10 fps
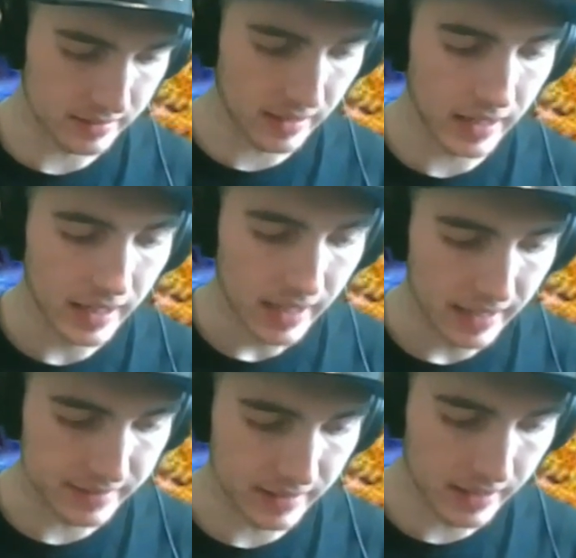It's
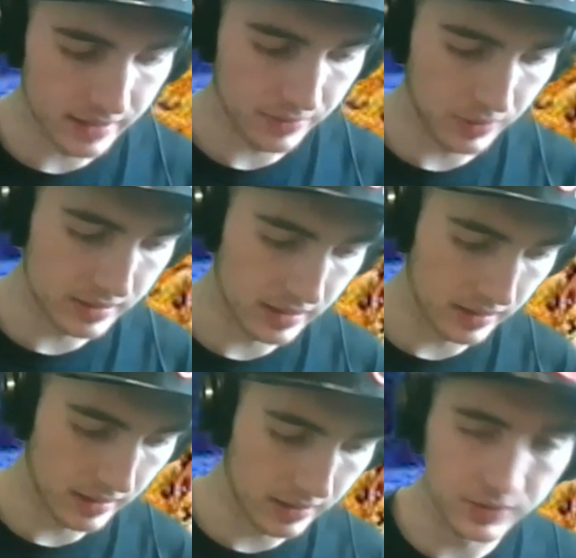like what is
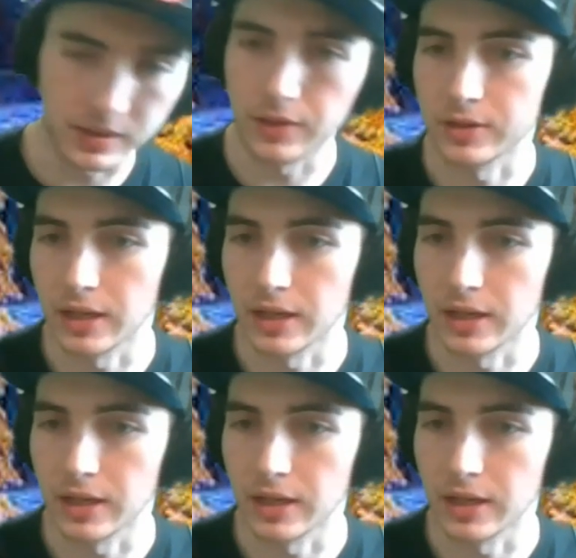it in those other